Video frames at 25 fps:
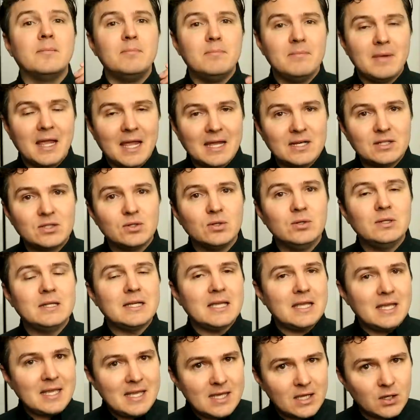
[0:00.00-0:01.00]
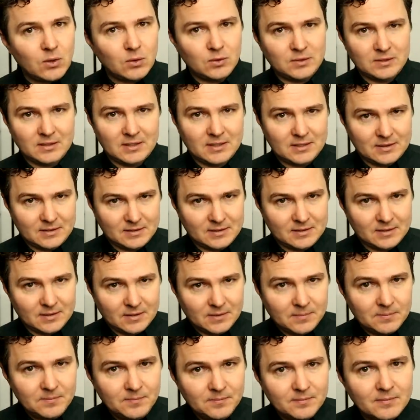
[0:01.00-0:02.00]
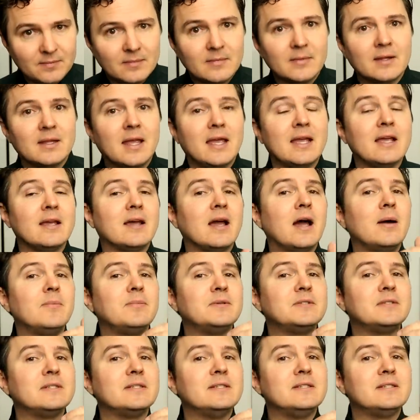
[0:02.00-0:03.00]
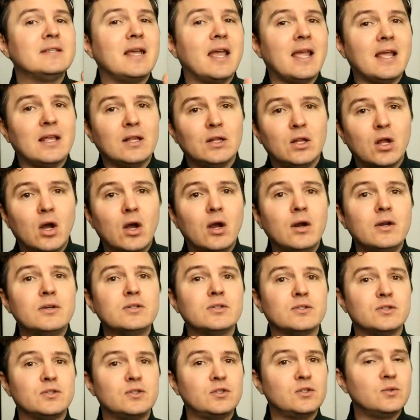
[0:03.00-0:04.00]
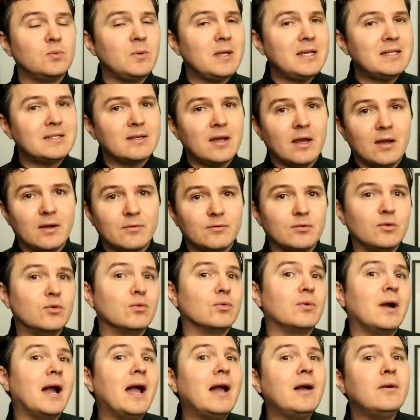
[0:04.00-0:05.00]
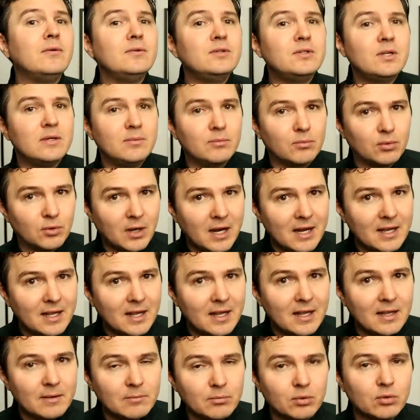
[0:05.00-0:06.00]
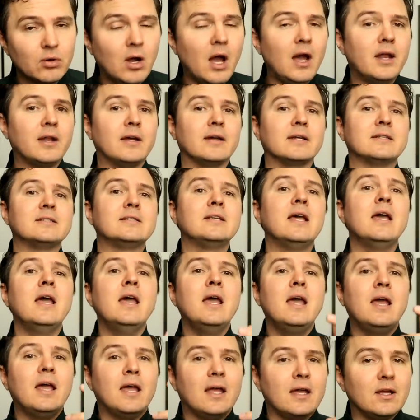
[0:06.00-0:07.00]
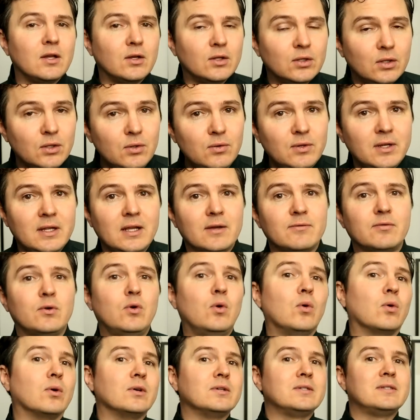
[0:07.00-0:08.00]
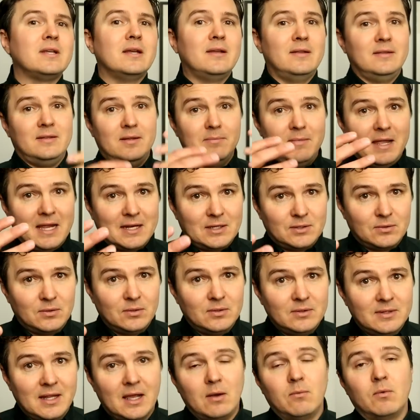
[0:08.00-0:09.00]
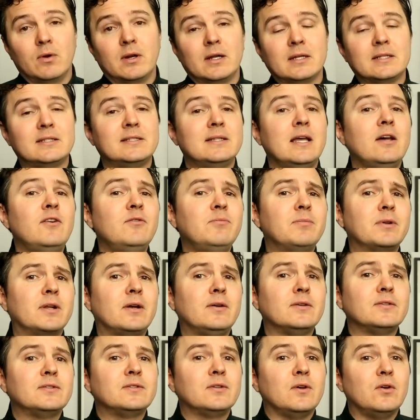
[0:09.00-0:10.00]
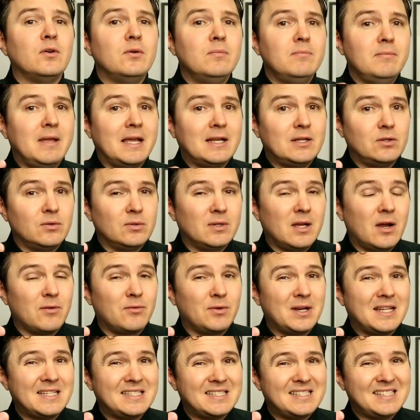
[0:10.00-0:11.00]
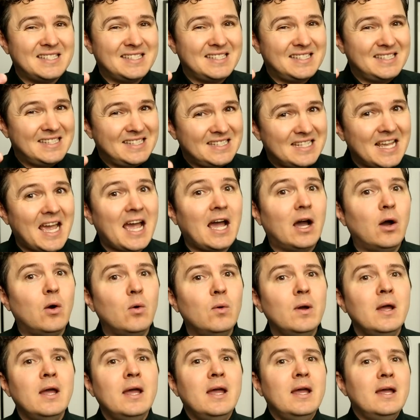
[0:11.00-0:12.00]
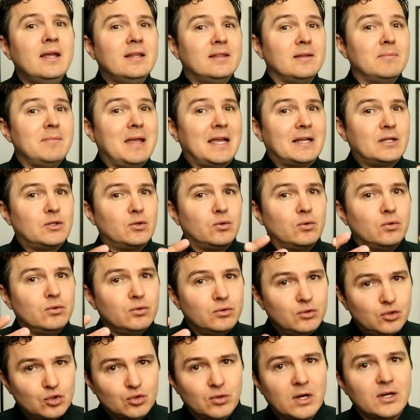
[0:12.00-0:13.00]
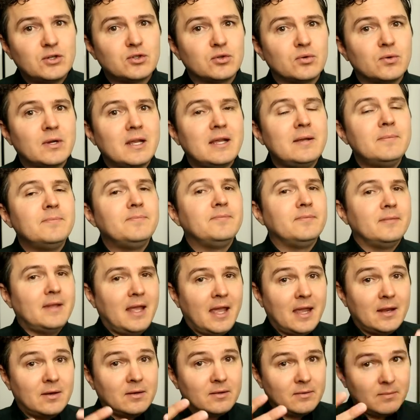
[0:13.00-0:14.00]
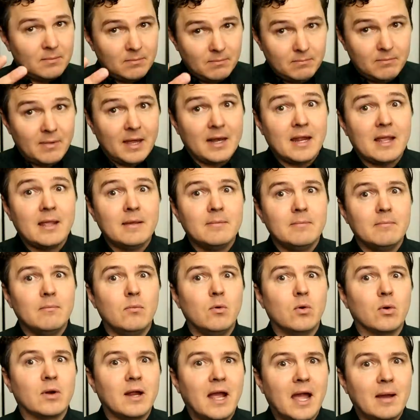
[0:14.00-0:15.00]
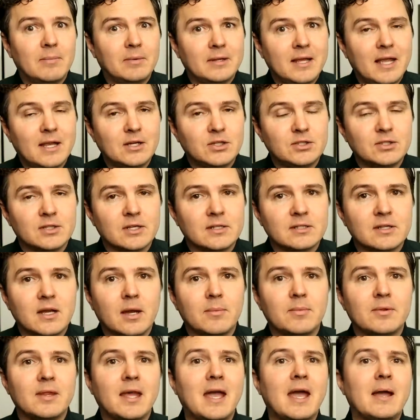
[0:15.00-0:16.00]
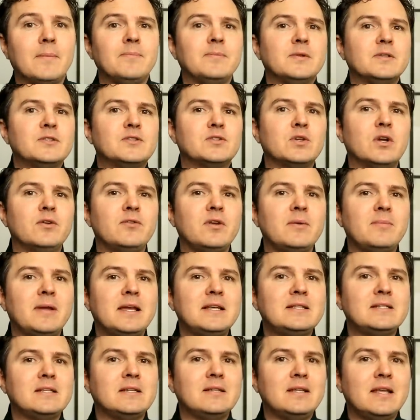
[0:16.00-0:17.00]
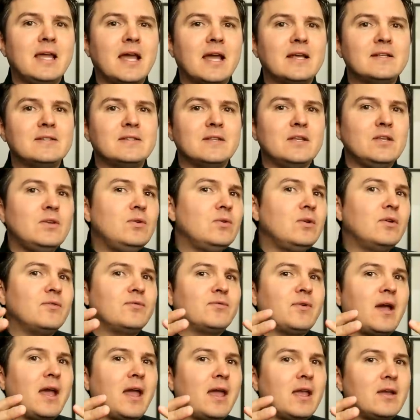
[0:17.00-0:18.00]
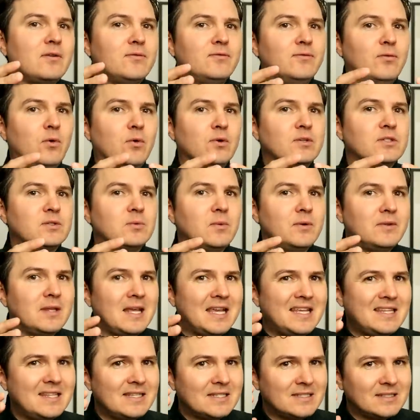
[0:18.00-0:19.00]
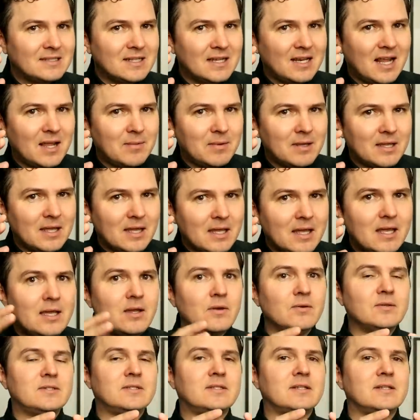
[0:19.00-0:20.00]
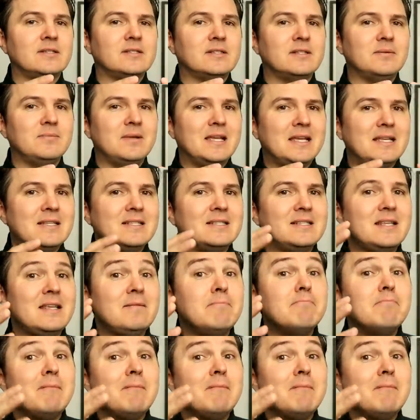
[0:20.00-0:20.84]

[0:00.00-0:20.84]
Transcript: the mantle ecosystem encompasses a large suite of groundbreaking products, including, of course, the Mantle network itself, but also Mantle Governance's DAO, the Mantle Treasury, and many more applications on top of that. Serving basically as the unifying force within this dynamic ecosystem is the